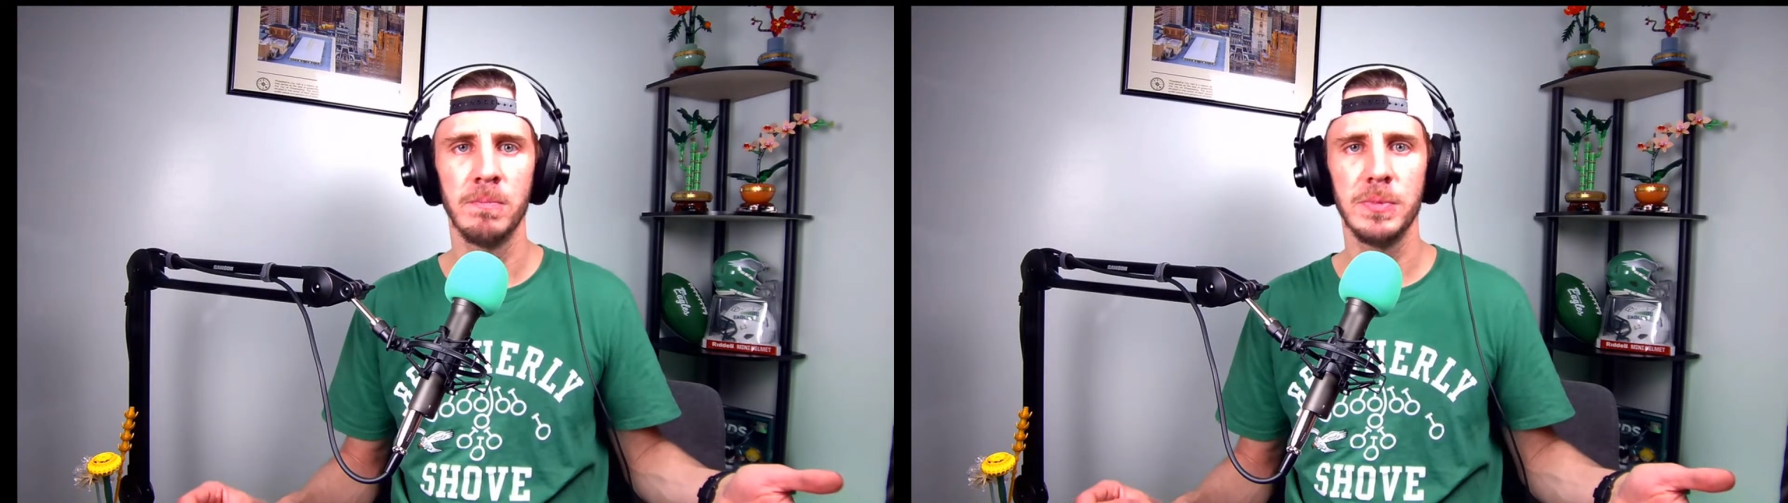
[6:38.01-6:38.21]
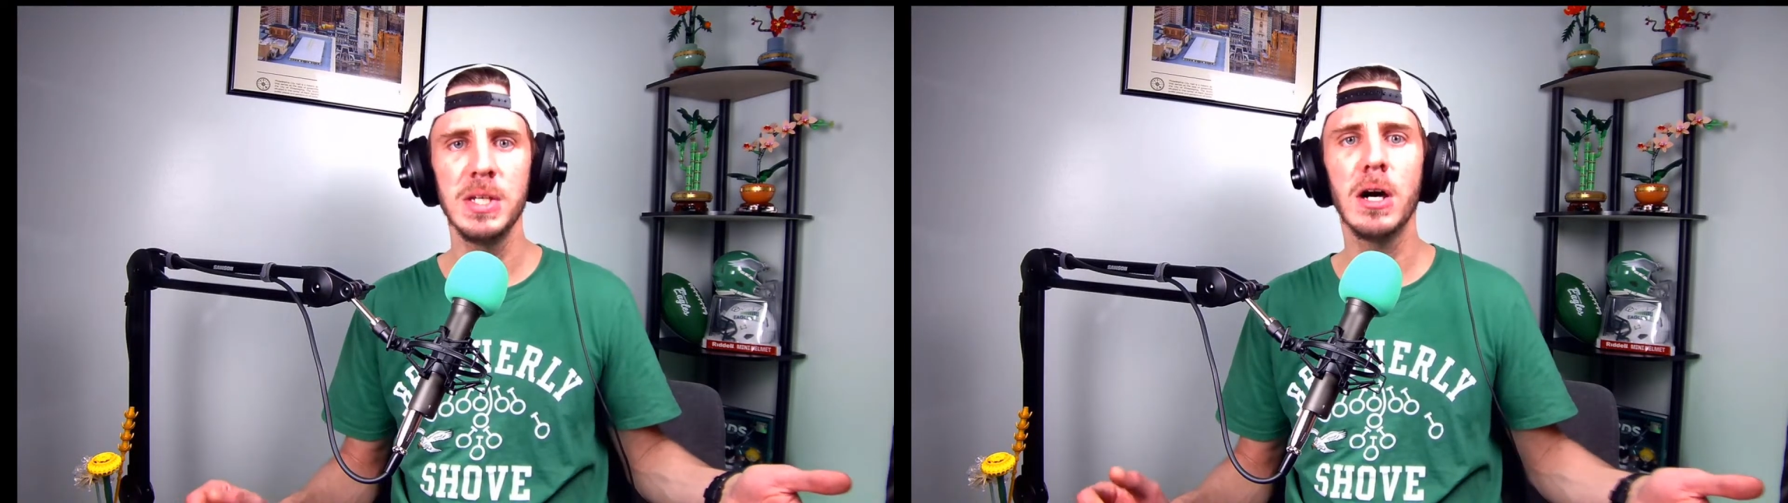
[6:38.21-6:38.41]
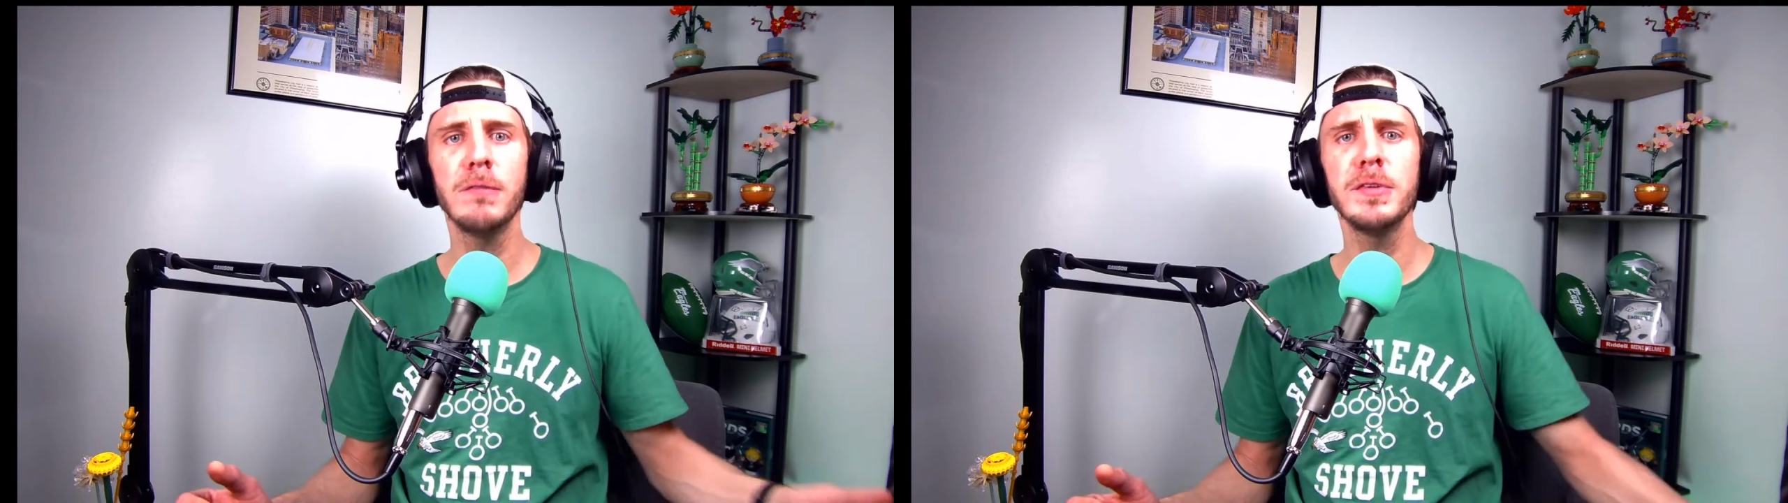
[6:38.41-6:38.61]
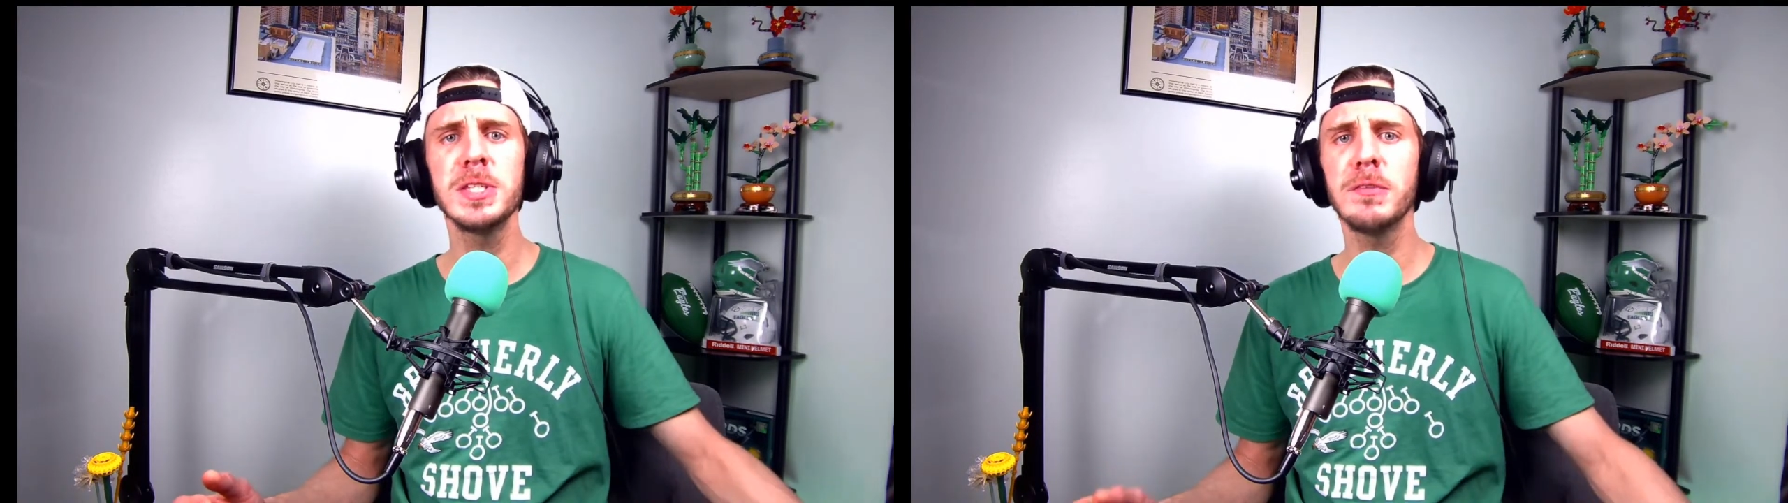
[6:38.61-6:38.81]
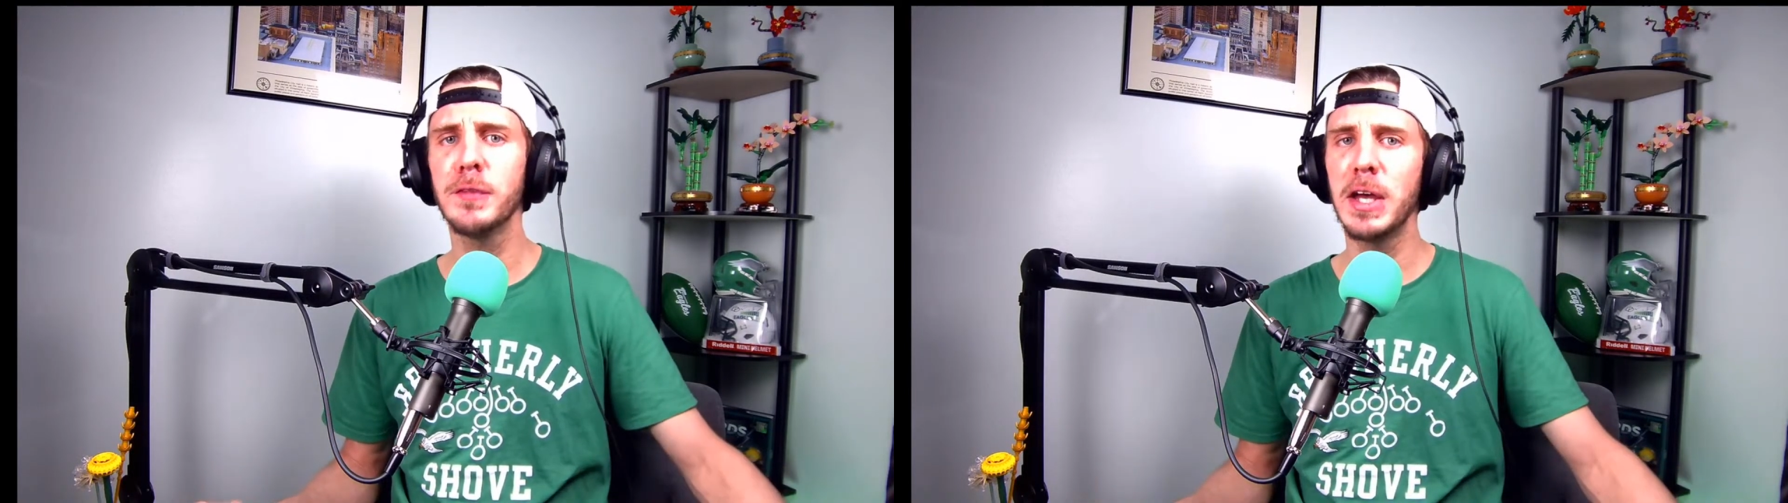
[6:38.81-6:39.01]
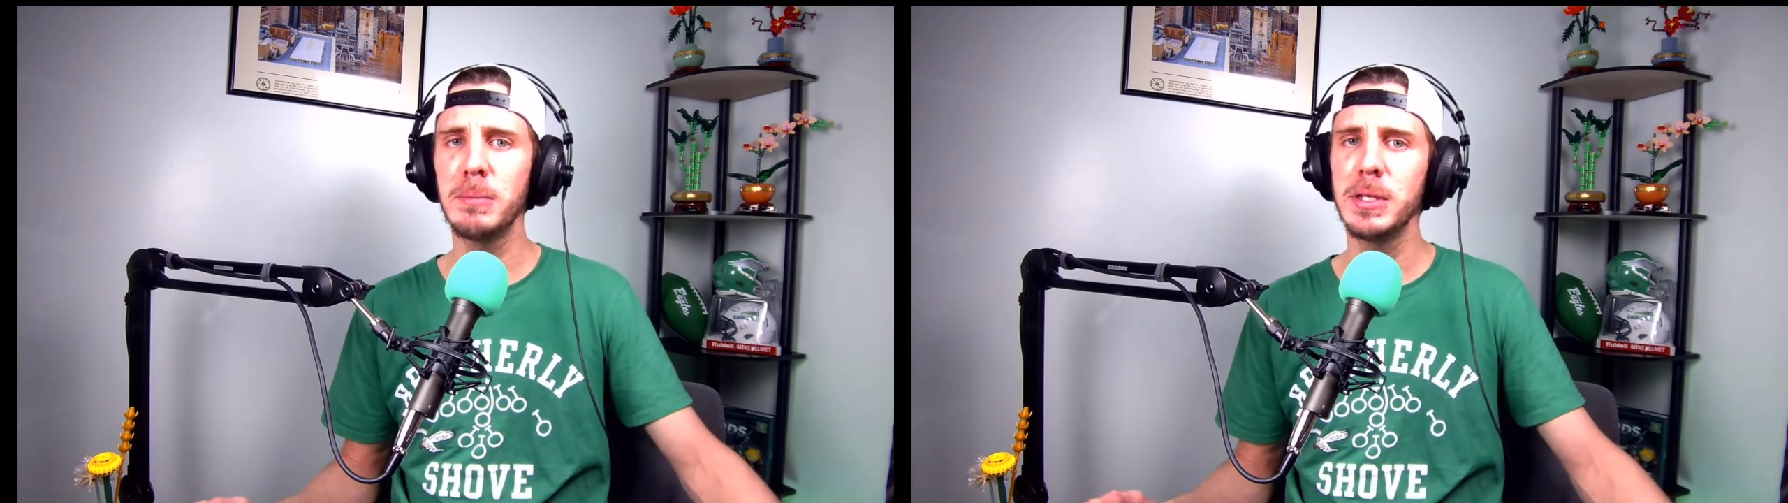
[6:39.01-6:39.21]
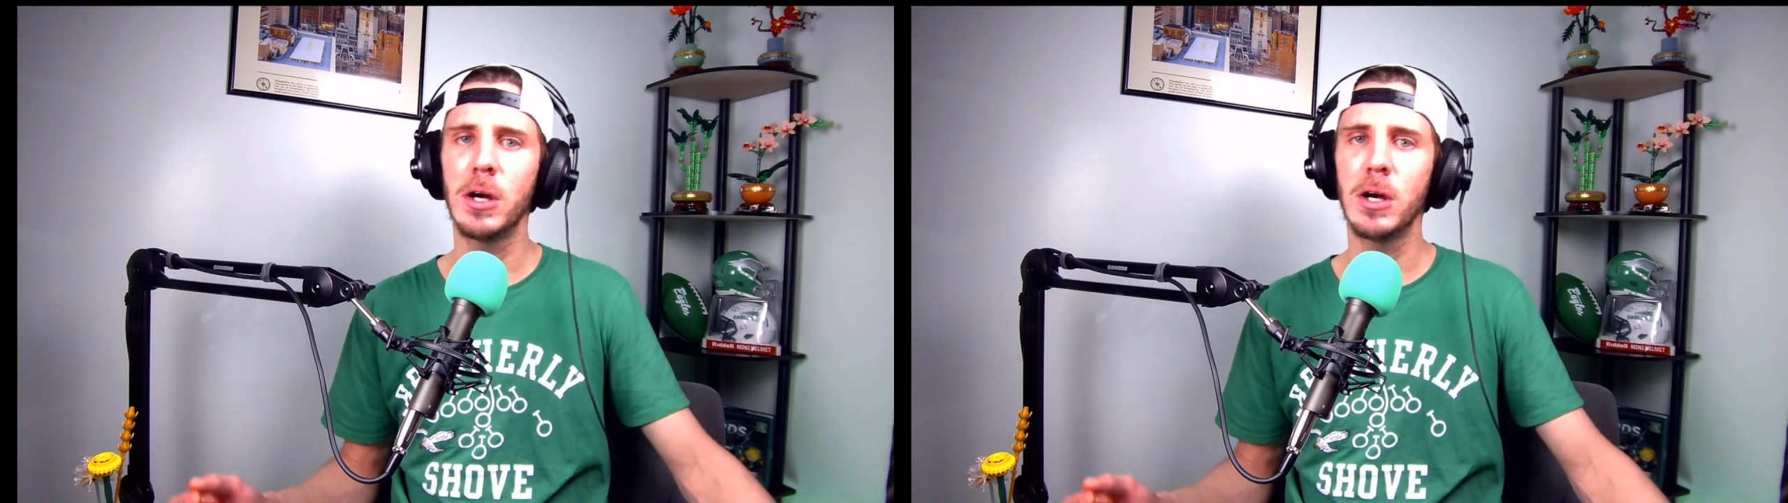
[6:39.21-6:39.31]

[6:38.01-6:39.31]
The offensive linemen